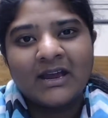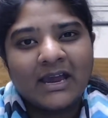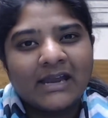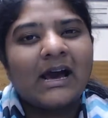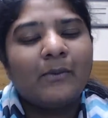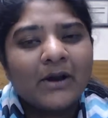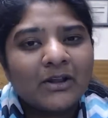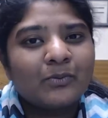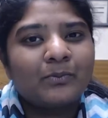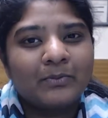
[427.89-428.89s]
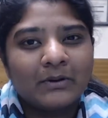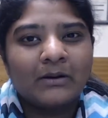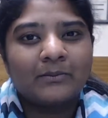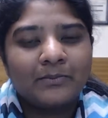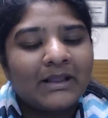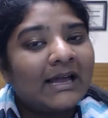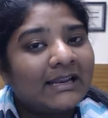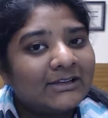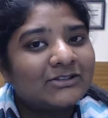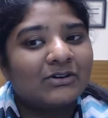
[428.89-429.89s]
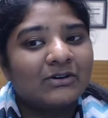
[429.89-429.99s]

and how are you planning to